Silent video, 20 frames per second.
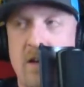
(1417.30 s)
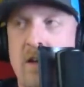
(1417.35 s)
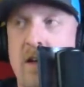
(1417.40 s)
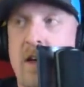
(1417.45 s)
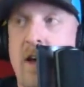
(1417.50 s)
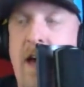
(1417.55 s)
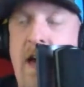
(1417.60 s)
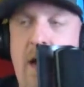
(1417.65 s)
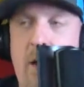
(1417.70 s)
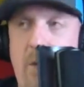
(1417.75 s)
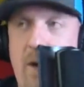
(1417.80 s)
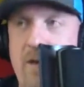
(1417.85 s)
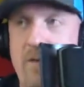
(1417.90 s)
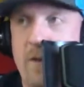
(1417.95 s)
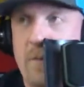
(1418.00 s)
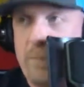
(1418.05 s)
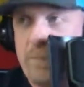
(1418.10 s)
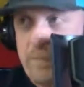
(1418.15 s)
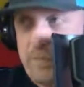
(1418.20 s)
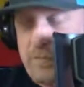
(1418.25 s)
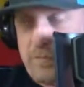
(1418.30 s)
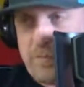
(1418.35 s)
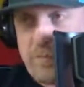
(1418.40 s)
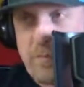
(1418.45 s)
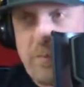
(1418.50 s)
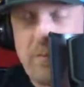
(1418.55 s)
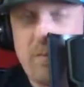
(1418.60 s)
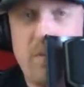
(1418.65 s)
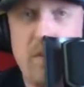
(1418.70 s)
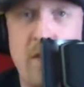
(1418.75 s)
However,
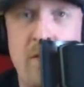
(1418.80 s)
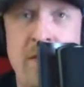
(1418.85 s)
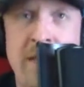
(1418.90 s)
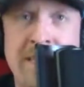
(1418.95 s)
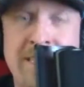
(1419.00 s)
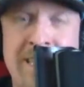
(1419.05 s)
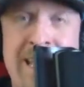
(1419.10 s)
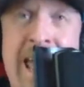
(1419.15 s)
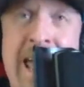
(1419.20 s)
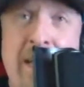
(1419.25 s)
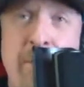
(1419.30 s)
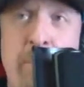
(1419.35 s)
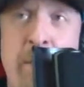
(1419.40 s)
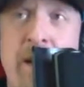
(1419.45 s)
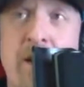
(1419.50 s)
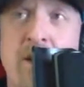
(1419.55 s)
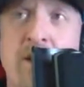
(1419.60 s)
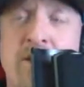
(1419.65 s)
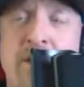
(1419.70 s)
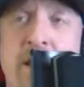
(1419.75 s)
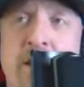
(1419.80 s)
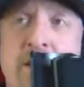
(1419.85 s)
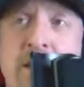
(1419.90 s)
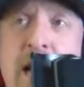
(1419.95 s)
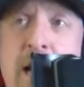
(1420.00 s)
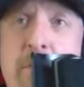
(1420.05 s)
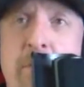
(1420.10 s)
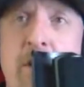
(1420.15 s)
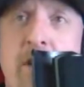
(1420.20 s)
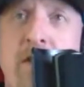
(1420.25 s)
these neckbeards that are
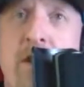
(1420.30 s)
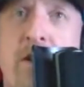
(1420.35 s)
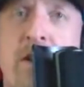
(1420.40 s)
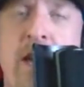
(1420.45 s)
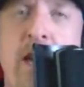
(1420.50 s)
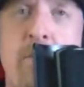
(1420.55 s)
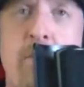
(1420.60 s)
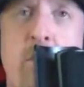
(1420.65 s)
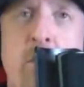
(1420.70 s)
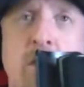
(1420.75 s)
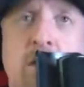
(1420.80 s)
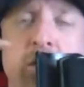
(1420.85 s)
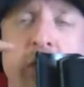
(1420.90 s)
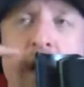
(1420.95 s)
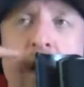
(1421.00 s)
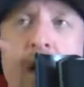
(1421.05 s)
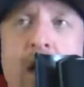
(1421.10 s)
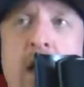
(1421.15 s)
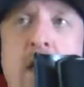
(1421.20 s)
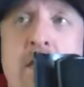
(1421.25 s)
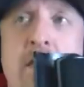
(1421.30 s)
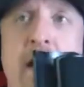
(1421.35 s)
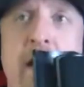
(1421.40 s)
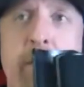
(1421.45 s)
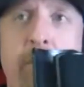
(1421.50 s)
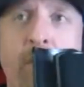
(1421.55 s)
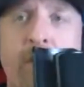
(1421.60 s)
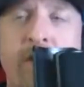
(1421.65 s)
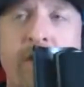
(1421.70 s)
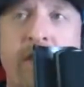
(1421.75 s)
typing on their keyboards, they
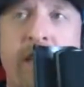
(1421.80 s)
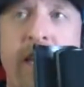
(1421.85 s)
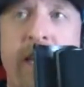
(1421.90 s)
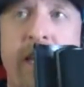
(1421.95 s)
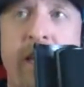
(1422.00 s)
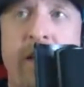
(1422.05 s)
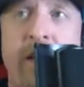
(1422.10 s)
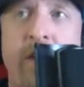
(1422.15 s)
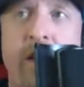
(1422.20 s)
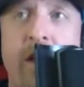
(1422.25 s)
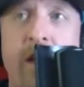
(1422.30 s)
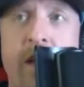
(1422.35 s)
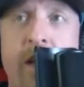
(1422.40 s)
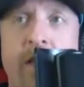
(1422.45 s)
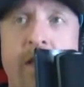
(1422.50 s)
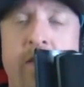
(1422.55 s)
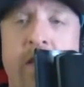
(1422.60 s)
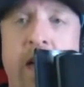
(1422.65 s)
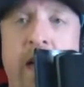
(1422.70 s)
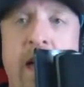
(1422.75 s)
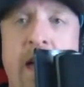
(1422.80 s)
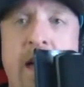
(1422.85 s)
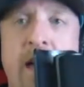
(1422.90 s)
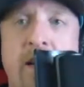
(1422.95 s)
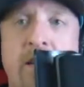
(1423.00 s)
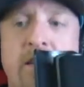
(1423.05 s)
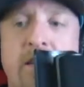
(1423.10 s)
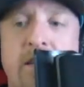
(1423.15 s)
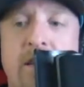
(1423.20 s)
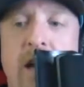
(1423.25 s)
perceived
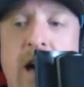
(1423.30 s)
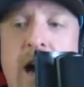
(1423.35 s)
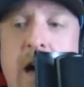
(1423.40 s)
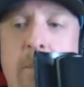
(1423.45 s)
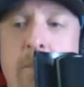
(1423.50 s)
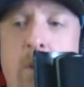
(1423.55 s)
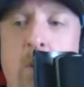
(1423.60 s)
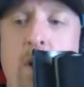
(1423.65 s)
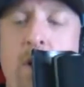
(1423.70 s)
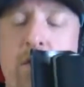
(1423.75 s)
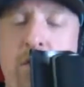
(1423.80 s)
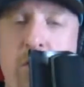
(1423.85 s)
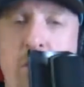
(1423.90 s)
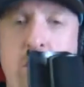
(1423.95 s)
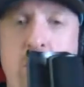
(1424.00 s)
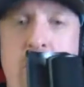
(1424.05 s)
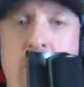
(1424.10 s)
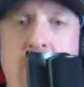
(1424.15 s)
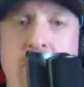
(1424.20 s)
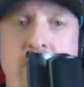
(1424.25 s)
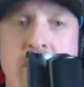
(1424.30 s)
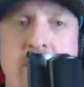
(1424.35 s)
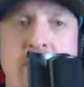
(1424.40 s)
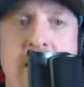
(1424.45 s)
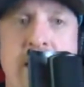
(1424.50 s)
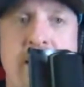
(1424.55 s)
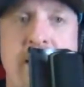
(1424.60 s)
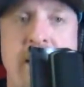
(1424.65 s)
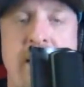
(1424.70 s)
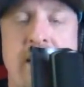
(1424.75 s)
that HiPoint threw out this
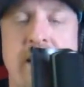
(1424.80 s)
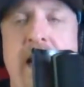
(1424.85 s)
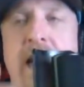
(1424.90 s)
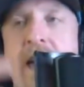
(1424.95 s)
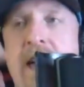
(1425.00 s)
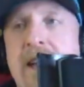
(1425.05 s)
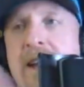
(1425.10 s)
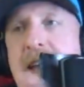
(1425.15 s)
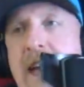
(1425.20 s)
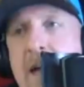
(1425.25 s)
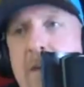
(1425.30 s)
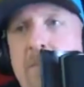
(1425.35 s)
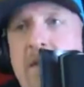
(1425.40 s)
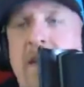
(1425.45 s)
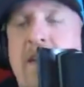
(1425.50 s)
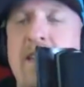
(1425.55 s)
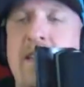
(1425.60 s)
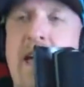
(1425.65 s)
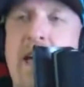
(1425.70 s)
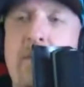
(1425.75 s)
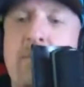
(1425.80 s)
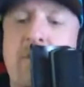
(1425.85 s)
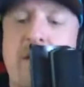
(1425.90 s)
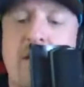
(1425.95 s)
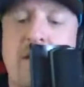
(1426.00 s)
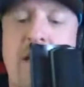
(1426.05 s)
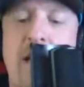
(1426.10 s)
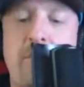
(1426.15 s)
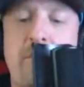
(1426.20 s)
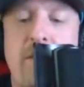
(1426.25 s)
idea, hey, name
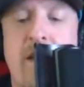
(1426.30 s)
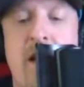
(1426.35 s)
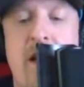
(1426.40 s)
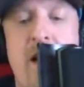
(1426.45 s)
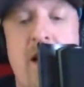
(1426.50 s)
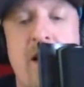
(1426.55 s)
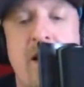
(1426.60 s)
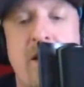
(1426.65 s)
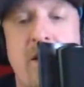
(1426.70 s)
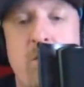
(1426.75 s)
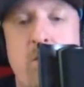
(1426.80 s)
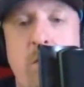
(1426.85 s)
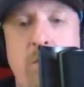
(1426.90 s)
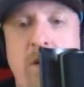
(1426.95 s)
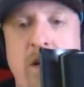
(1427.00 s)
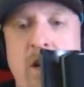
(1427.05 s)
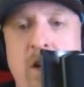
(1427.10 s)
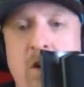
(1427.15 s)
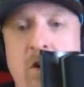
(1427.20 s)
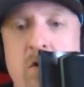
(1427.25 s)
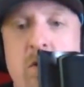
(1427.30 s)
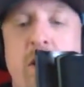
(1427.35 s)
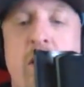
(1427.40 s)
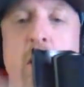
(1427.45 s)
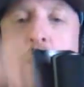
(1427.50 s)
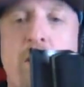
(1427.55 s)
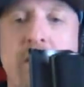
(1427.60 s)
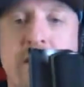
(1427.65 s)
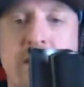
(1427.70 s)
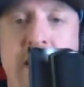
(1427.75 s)
the gun, whoop-de-doo, and
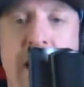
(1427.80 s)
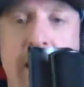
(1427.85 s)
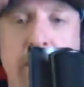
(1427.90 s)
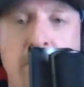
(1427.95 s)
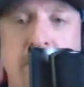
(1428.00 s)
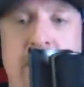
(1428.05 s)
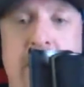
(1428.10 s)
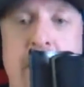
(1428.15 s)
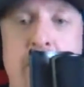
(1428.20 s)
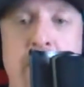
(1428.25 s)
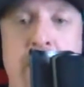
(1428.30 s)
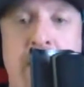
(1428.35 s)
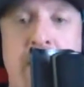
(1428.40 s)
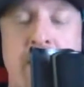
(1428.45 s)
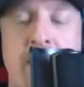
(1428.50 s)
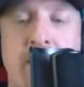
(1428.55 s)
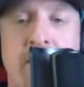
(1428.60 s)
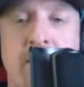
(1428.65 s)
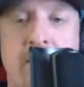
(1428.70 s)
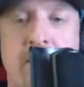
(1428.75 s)
all these names came in.